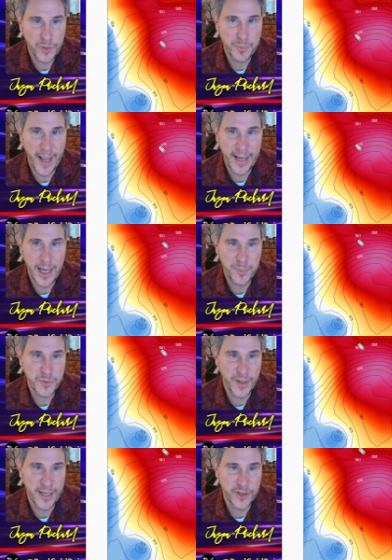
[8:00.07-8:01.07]
back up as
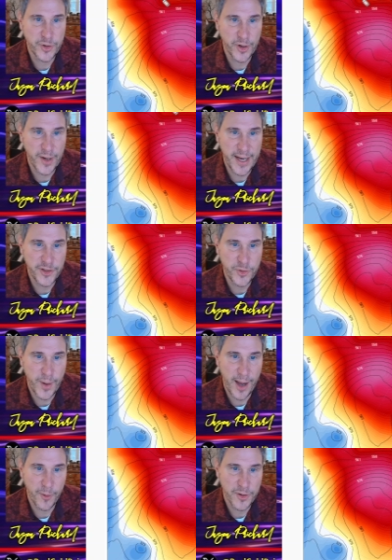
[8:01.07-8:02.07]
we get to 282
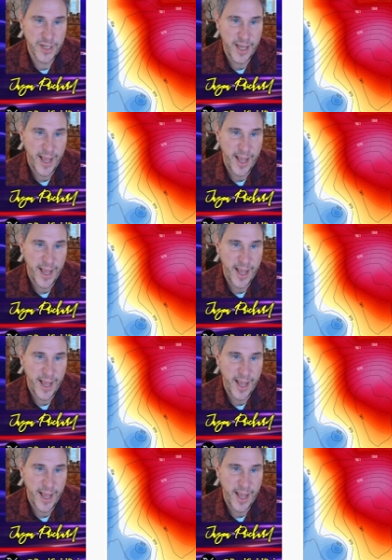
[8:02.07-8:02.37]
hours